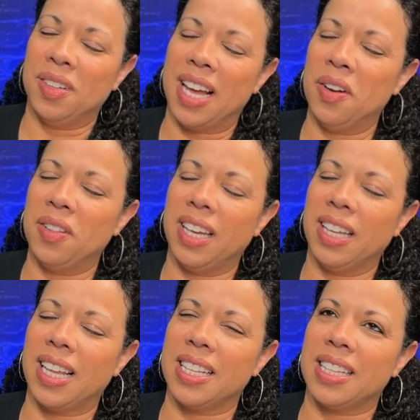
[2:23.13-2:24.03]
don't think
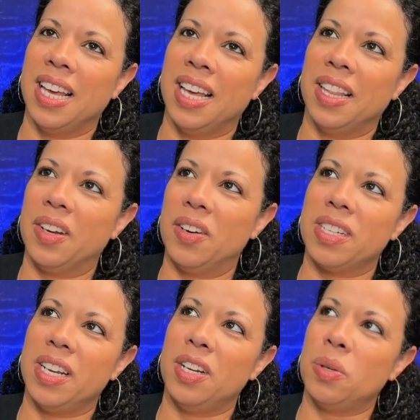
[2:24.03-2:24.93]
that there's
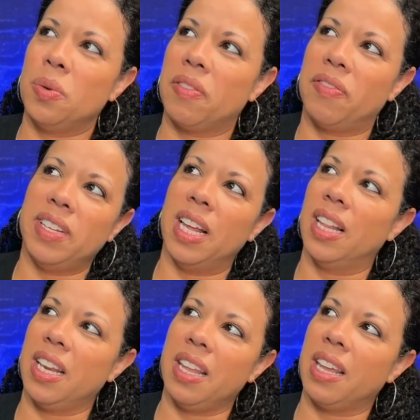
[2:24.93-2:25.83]
an issue with
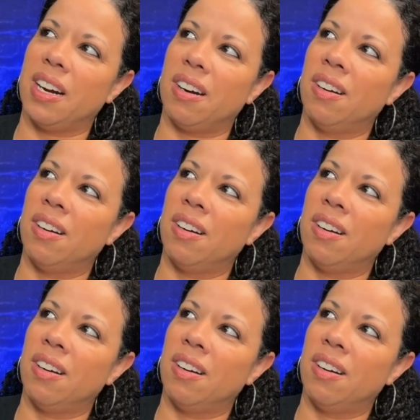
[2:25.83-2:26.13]
fidelity there.